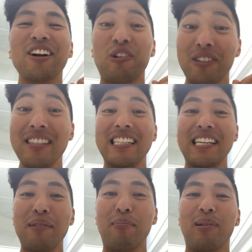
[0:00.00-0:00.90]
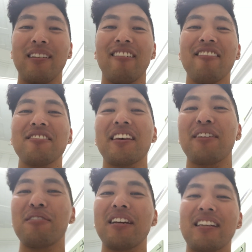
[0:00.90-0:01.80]
go to sleep
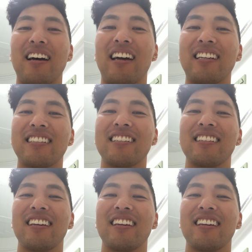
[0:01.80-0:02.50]
Saturday night.